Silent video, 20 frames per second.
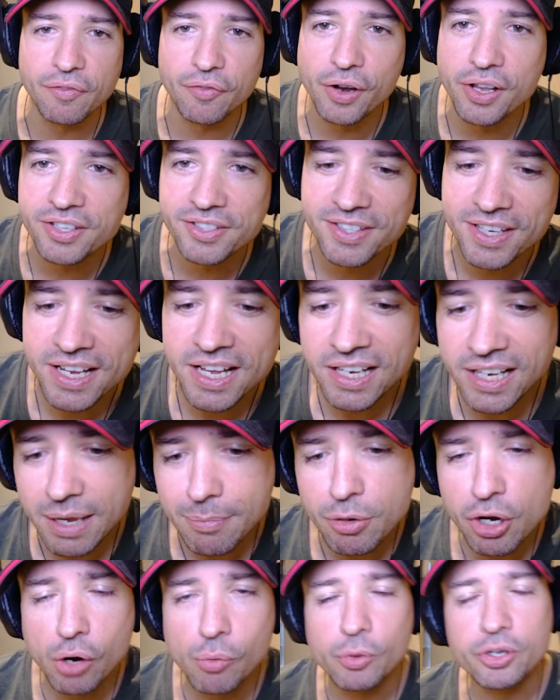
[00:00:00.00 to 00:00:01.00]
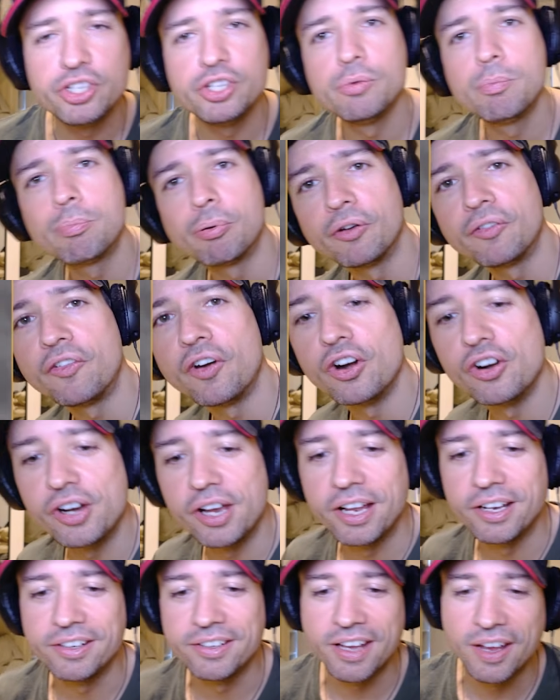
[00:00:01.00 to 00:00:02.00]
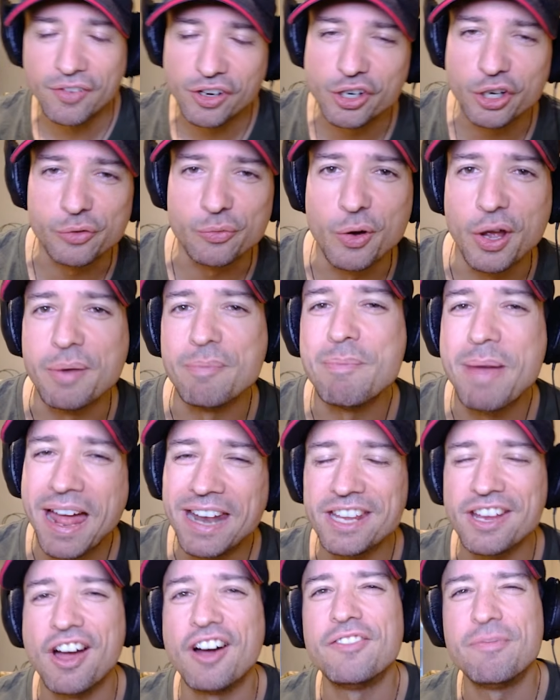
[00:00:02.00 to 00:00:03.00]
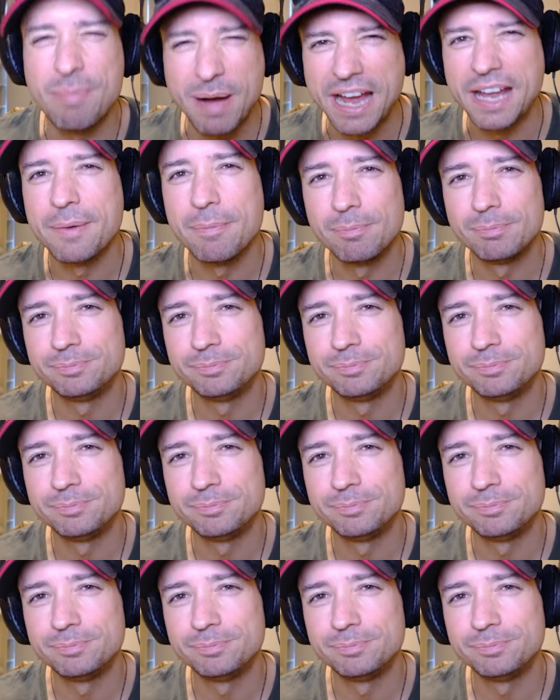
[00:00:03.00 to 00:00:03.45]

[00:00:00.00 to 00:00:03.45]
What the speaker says: friends. Let me know what you prefer and have a good one. Manni off. Bye.